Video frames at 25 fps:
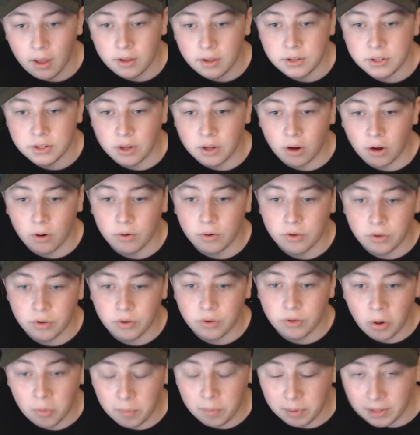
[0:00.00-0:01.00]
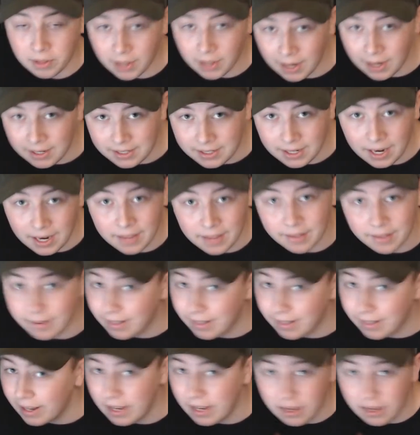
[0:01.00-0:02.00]
So don't plant it and
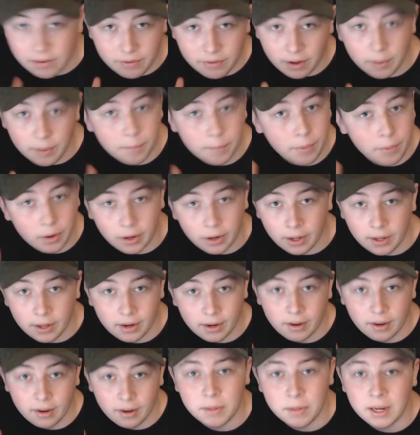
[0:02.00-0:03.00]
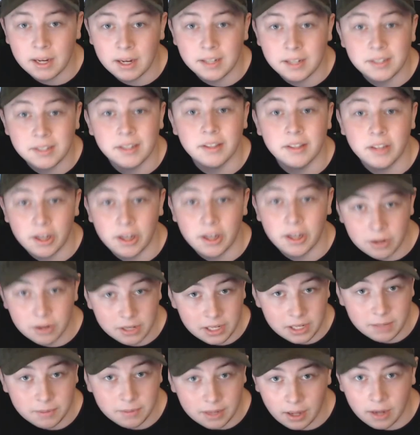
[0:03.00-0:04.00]
then leave and book it, because the other
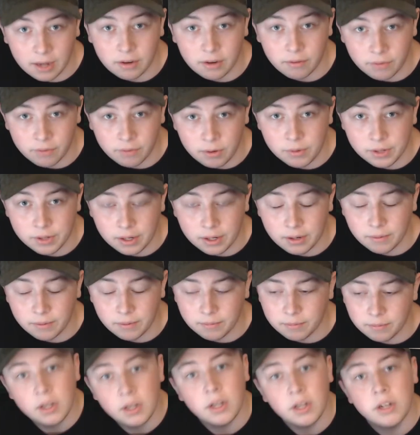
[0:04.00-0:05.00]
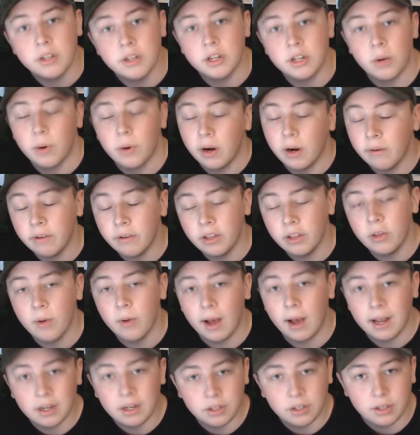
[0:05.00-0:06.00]
team can defuse it. So whenever you
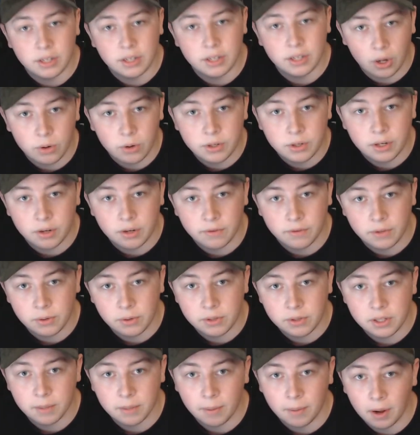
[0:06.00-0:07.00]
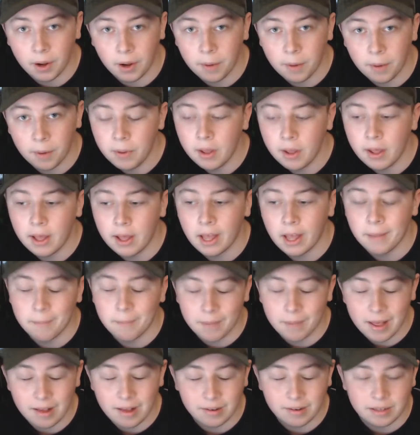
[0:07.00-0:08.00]
actually go to defuse the bomb, it
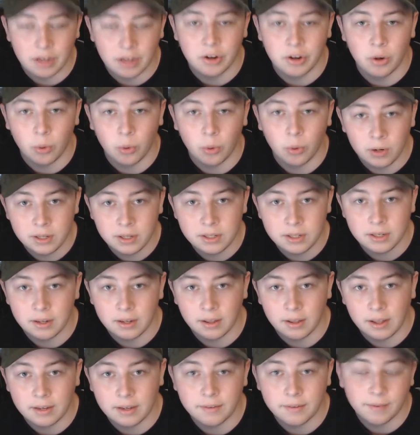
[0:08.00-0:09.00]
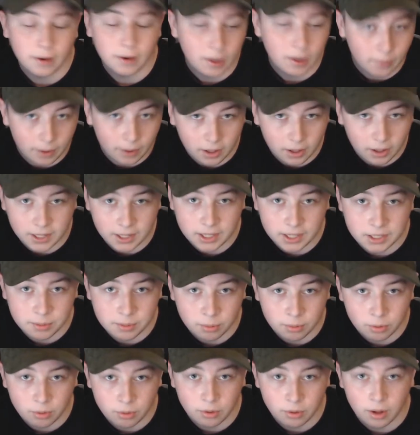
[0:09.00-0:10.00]
makes a noise that's very
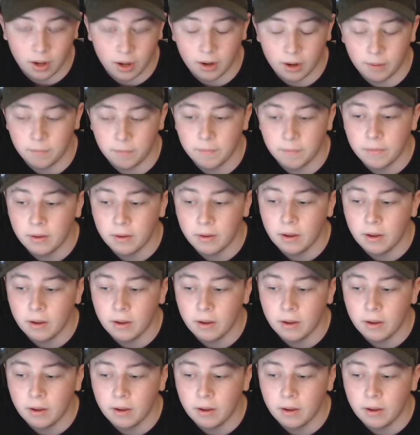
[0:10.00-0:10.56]
recognizable.